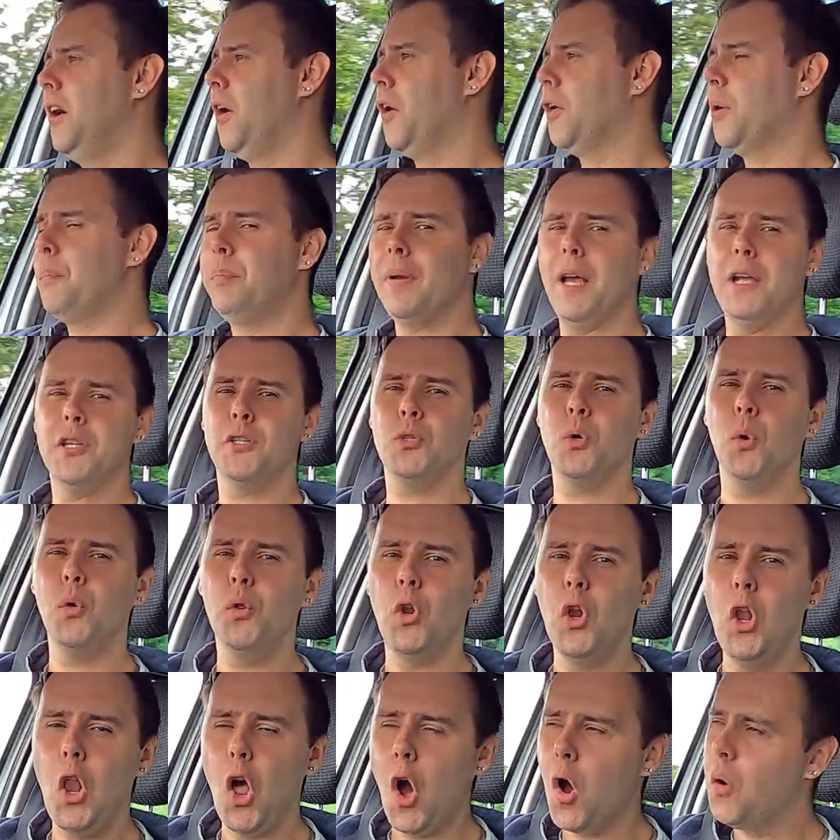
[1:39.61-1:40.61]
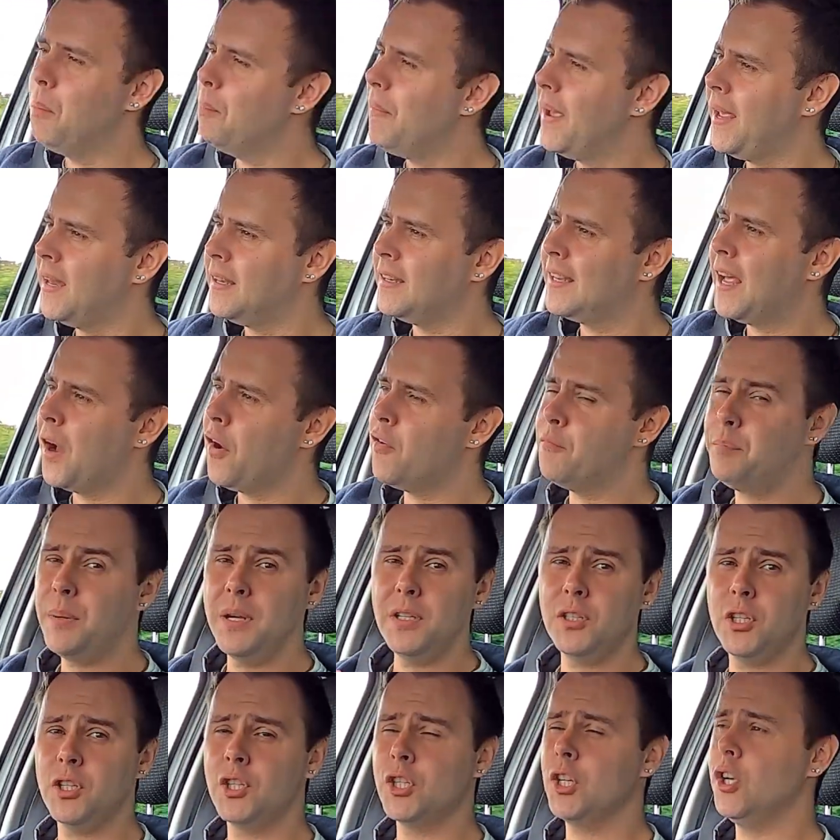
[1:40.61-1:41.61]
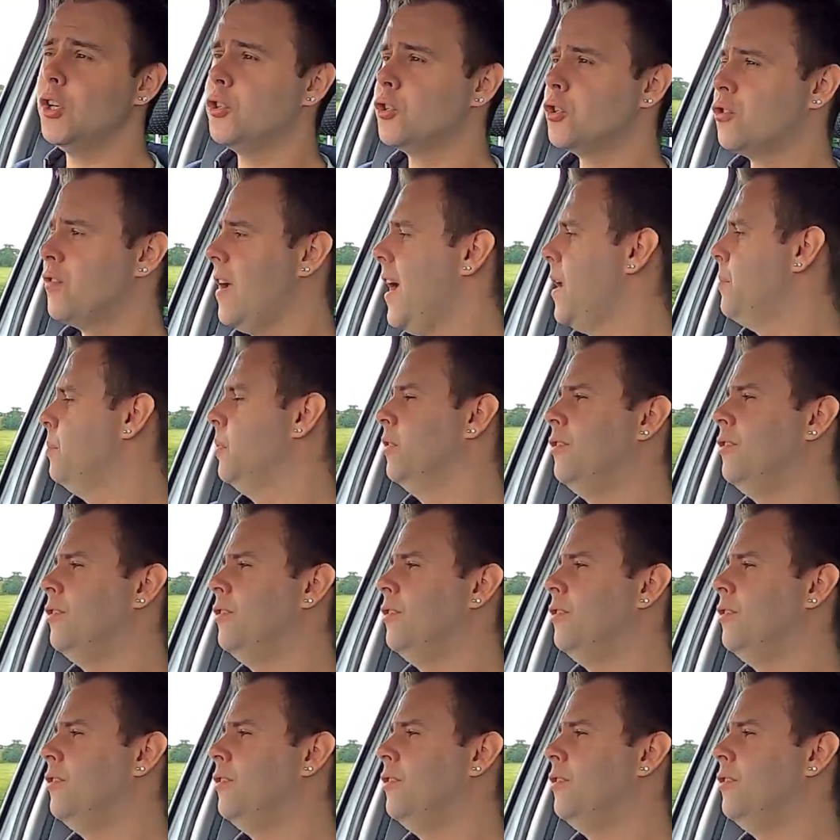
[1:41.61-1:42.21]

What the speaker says: on a place called the Longmin. Now I've been to Church Stretton